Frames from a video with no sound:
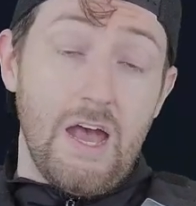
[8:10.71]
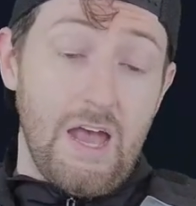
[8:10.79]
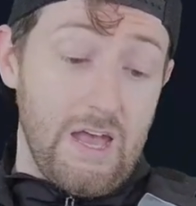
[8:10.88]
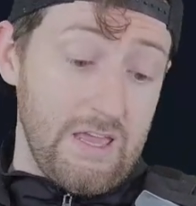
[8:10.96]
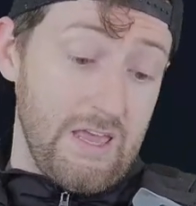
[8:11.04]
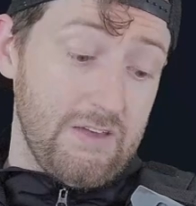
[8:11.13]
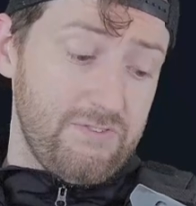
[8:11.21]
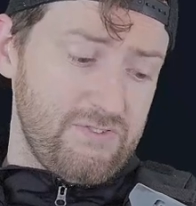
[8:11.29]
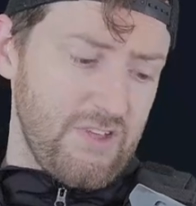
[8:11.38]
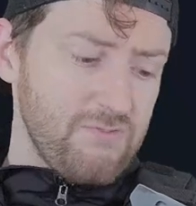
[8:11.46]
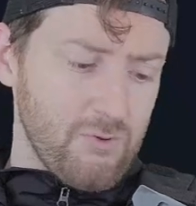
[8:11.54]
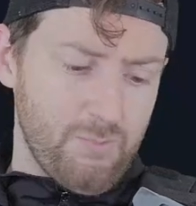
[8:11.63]
I have
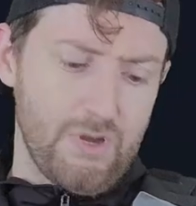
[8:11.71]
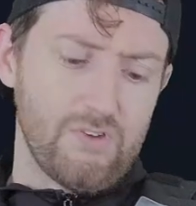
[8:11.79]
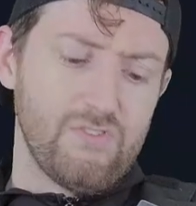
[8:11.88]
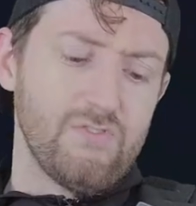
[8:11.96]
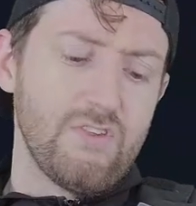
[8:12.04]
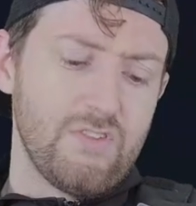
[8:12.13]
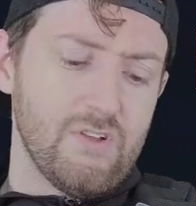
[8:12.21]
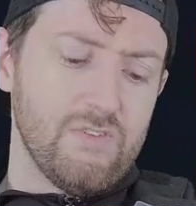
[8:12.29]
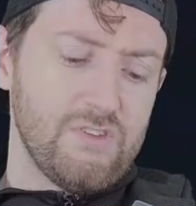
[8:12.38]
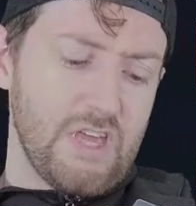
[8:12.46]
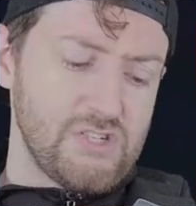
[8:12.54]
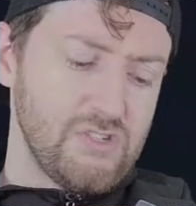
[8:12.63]
several pairs of these
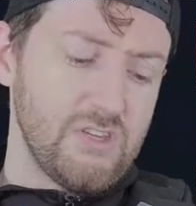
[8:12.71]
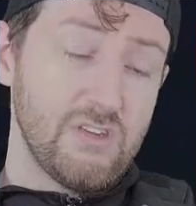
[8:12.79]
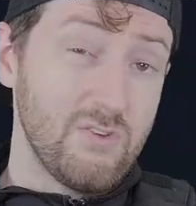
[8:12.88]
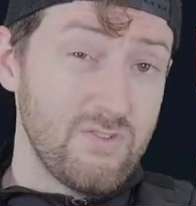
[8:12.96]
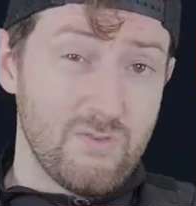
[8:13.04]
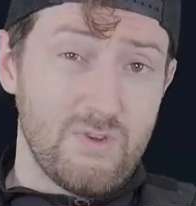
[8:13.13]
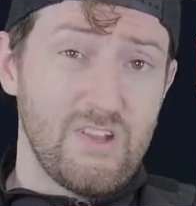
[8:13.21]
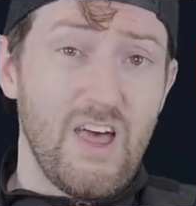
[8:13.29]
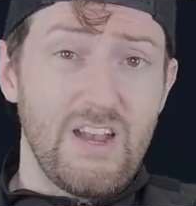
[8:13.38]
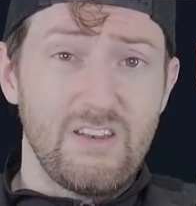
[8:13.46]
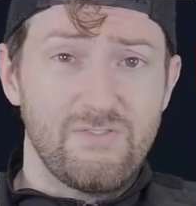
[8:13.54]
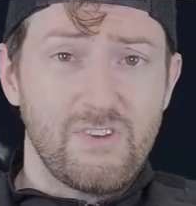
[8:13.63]
gloves, actually. I use them in a
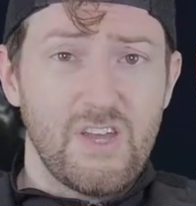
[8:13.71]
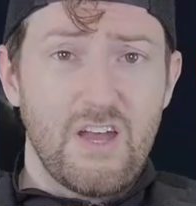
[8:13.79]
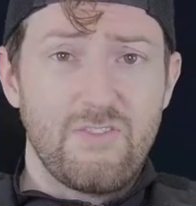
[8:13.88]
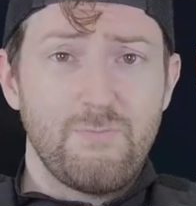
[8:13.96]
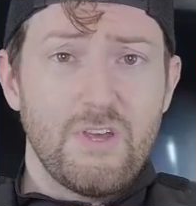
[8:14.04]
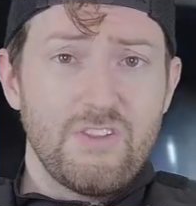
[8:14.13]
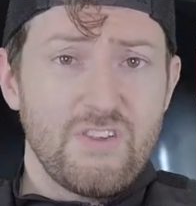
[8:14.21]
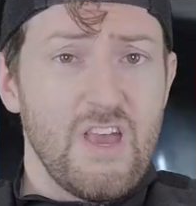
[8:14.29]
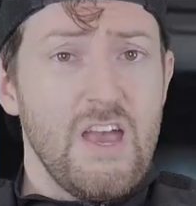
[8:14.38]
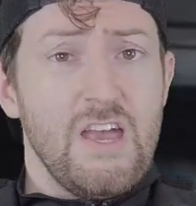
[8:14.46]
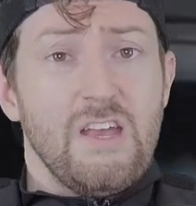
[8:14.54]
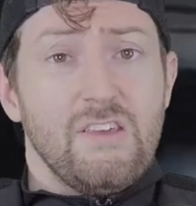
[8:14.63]
lot of different cosplays.
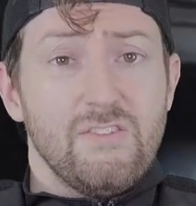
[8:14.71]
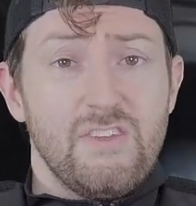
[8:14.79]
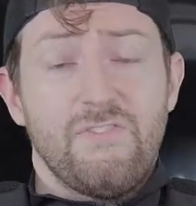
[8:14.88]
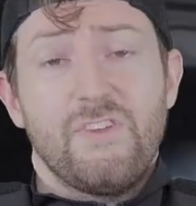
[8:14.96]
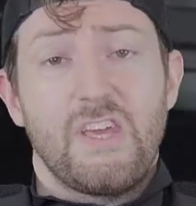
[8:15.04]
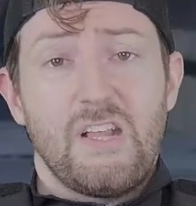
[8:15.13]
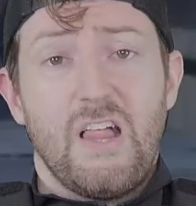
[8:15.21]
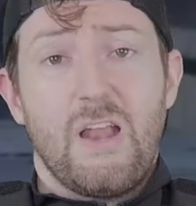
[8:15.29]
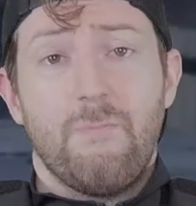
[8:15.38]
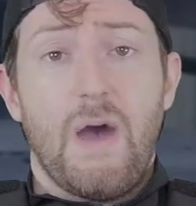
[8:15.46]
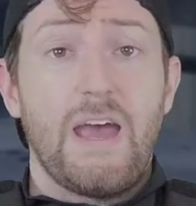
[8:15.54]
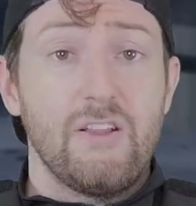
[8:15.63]
You'll definitely get a lot
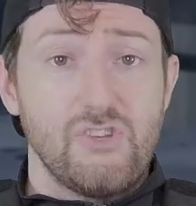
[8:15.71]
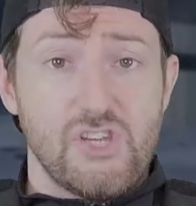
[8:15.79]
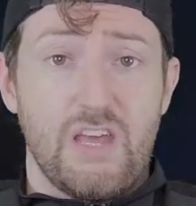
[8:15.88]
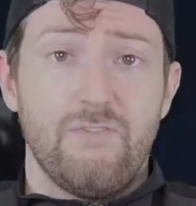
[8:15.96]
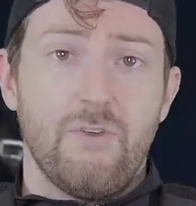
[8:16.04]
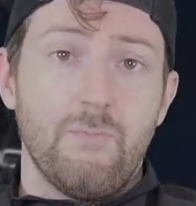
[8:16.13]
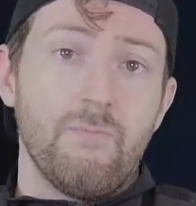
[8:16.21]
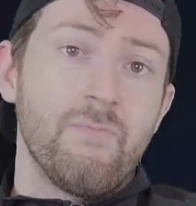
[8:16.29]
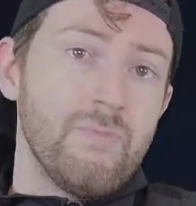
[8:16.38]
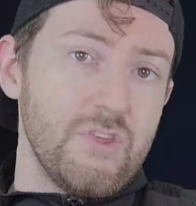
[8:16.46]
of mileage out of them.